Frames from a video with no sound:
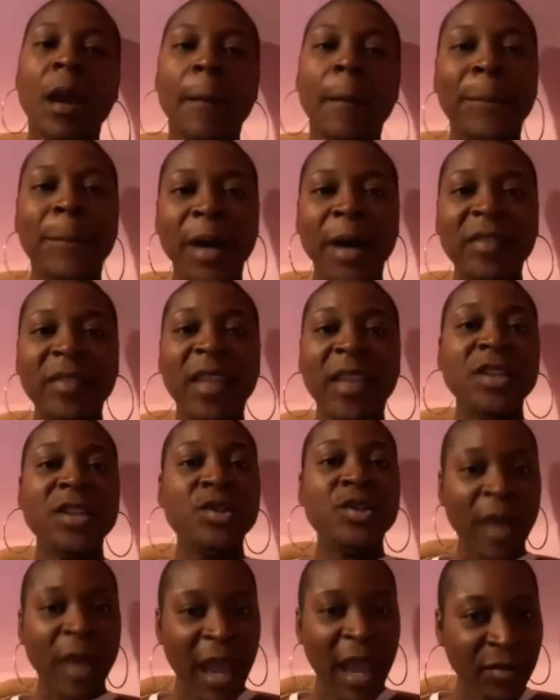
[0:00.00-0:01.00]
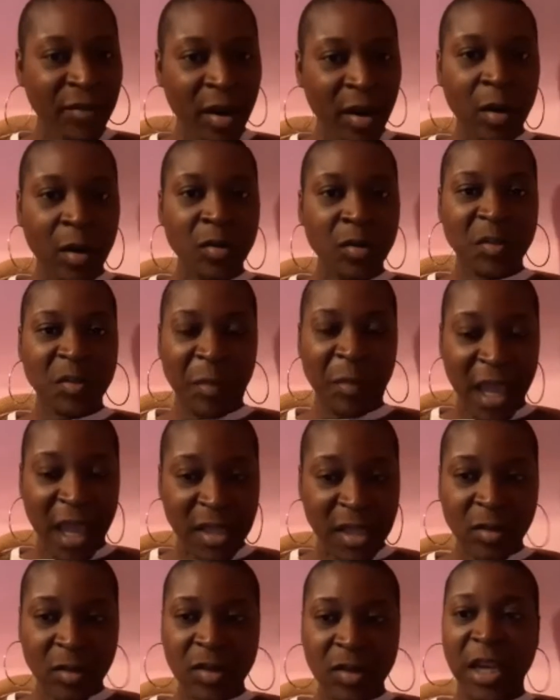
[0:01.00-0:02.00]
But they do have their own
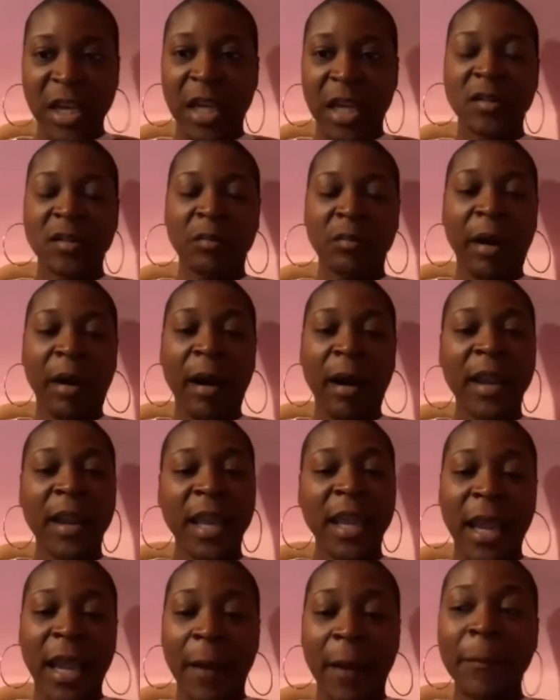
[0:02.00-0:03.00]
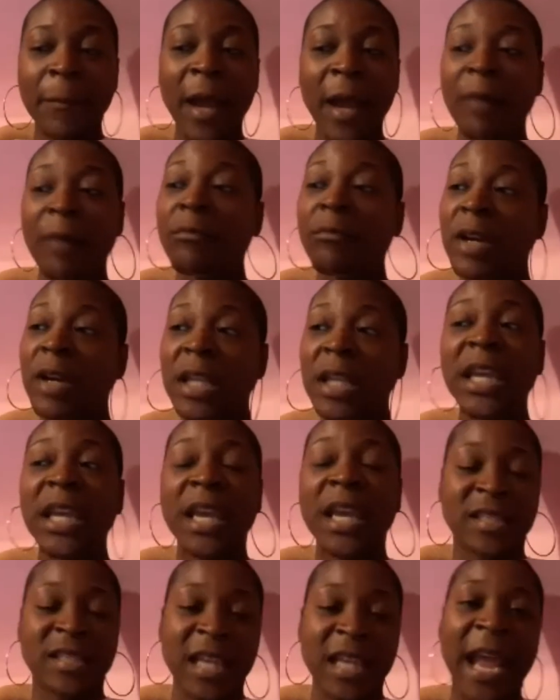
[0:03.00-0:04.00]
space on Johnson Park, and I'm
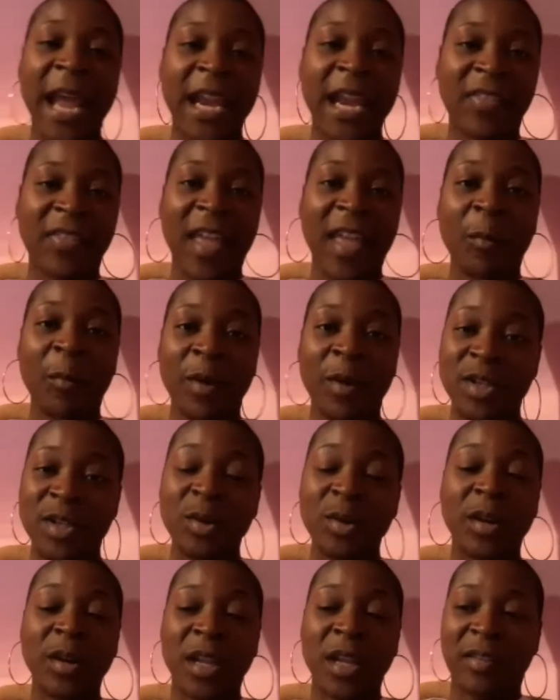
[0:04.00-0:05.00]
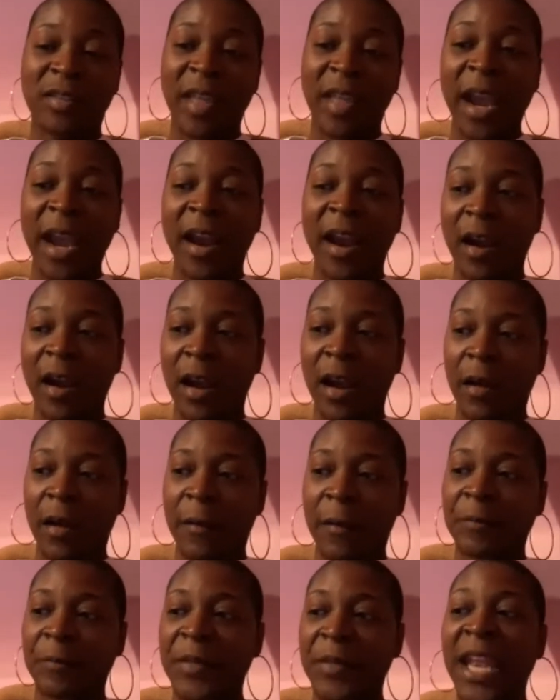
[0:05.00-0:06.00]
really excited that we're doing it there.
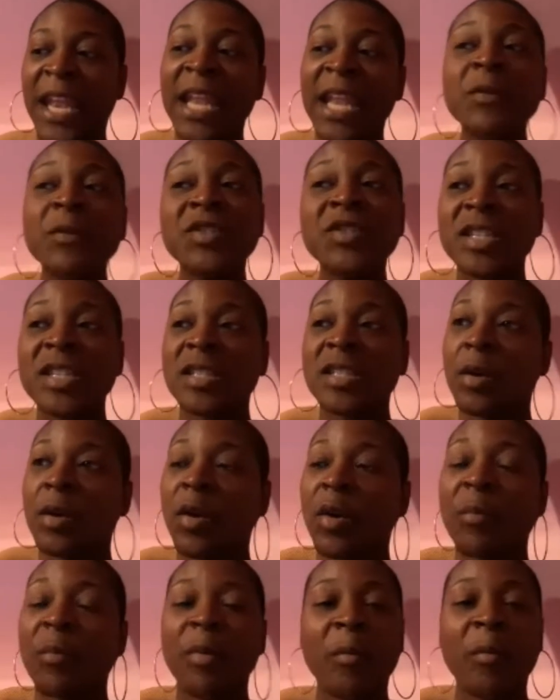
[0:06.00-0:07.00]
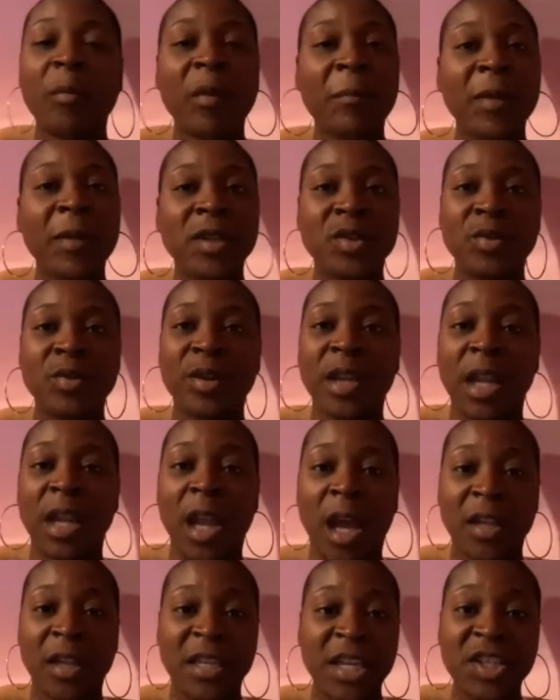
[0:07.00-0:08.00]
And it was just a group of women doing an
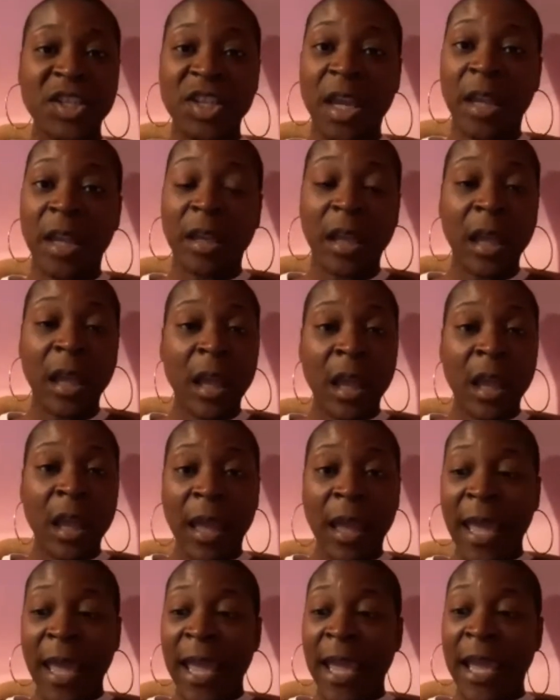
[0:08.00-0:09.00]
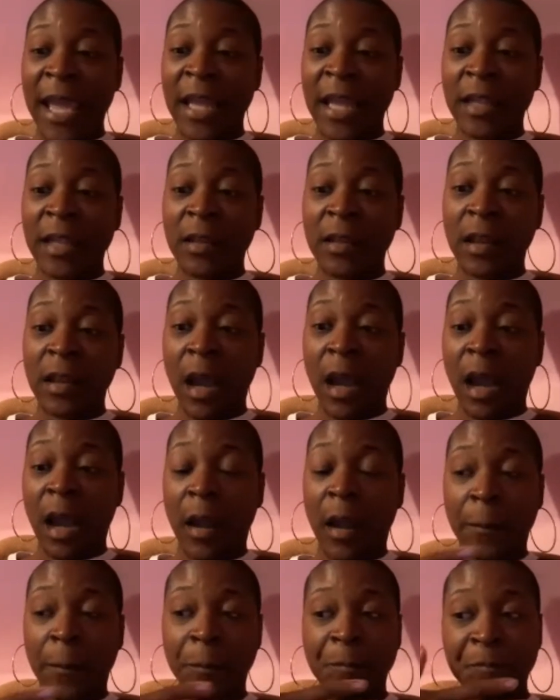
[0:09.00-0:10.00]
audition, and
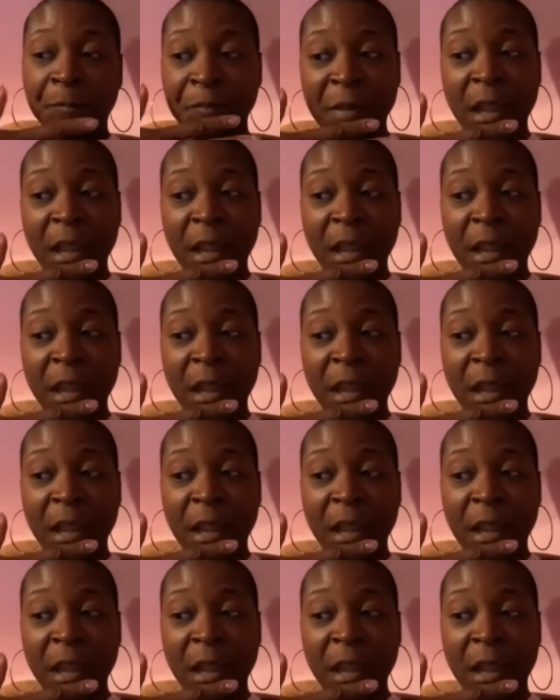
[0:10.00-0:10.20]
a